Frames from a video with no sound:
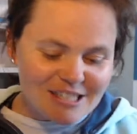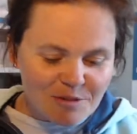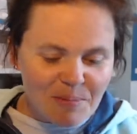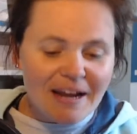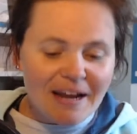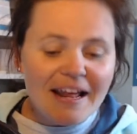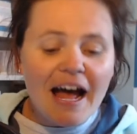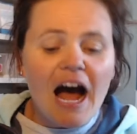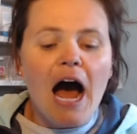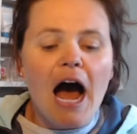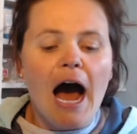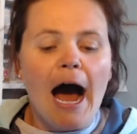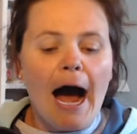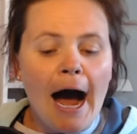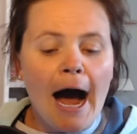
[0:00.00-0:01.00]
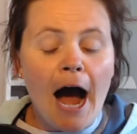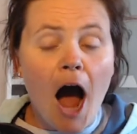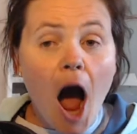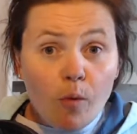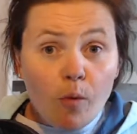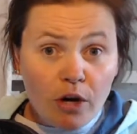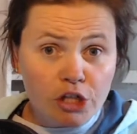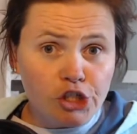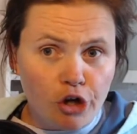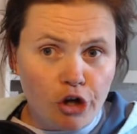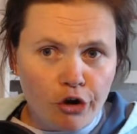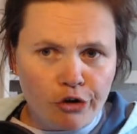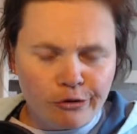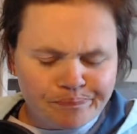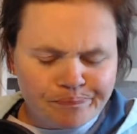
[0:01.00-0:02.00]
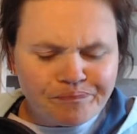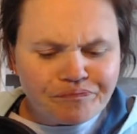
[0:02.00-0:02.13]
But I want to show you